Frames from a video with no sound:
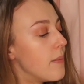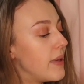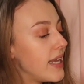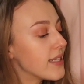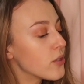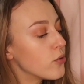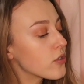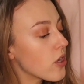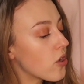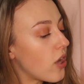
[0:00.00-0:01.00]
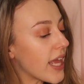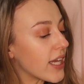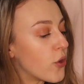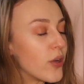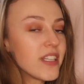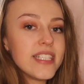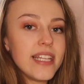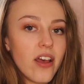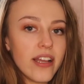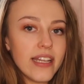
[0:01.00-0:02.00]
But it's also got like a quilted
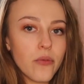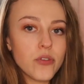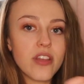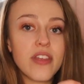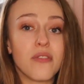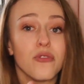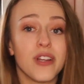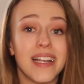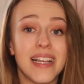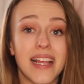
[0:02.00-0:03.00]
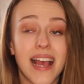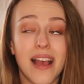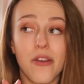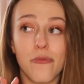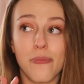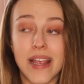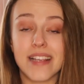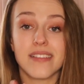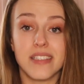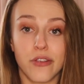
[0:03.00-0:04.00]
lining, which I think really
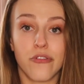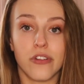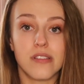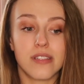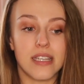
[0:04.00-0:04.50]
makes a difference.